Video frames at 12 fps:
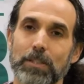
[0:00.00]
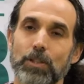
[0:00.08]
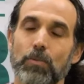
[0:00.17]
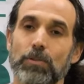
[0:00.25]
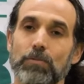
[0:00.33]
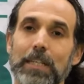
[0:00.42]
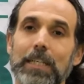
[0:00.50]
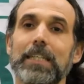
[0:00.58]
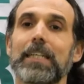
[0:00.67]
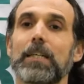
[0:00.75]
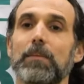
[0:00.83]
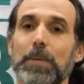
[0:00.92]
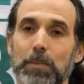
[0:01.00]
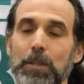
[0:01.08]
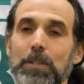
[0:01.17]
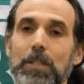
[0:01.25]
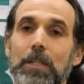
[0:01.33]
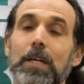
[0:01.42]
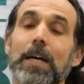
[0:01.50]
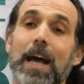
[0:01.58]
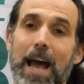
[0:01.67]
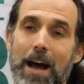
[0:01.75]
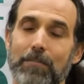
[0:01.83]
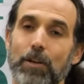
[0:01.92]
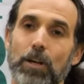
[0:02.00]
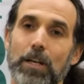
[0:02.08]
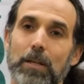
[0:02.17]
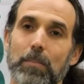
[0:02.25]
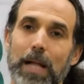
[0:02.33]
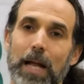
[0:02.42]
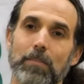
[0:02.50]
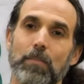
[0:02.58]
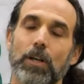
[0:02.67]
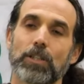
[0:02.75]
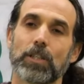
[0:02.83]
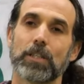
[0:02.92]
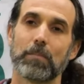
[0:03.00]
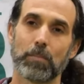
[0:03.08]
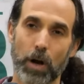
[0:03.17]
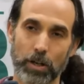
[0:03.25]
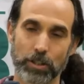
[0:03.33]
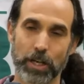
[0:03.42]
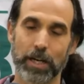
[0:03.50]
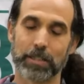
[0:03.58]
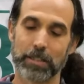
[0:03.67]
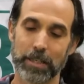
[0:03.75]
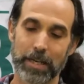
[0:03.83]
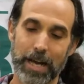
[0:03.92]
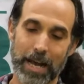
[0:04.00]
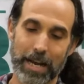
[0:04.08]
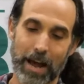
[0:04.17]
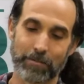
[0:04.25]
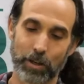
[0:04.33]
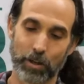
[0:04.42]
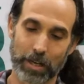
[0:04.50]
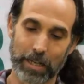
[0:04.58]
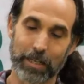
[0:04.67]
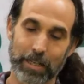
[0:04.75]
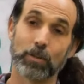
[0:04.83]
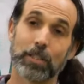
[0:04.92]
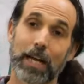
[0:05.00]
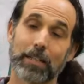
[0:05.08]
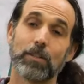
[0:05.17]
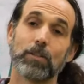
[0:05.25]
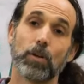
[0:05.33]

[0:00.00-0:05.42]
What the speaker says: And so we really need people to have a look at the Platy-project and have a look at those, like,